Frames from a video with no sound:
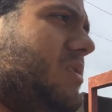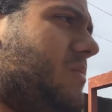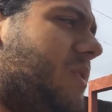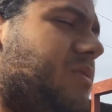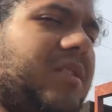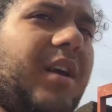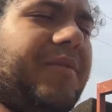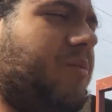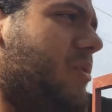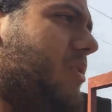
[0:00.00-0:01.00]
especially
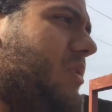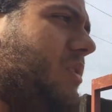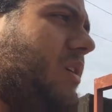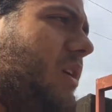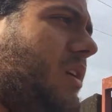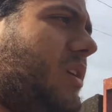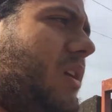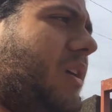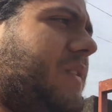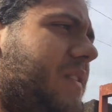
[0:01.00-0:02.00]
after work. And
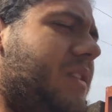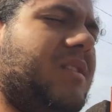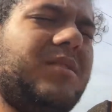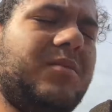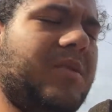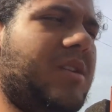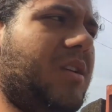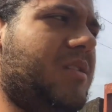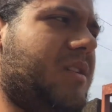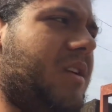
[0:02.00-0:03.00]
I think this
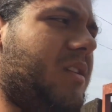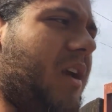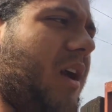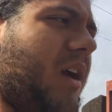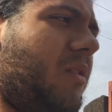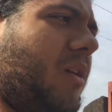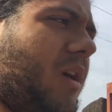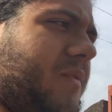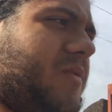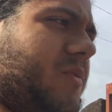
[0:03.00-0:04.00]
weekend on Saturday, I don't
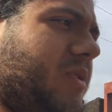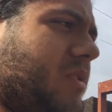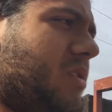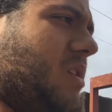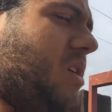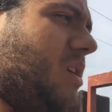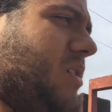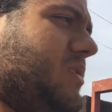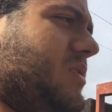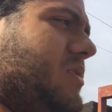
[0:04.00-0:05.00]
have to work
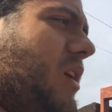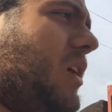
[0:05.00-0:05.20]
because it's a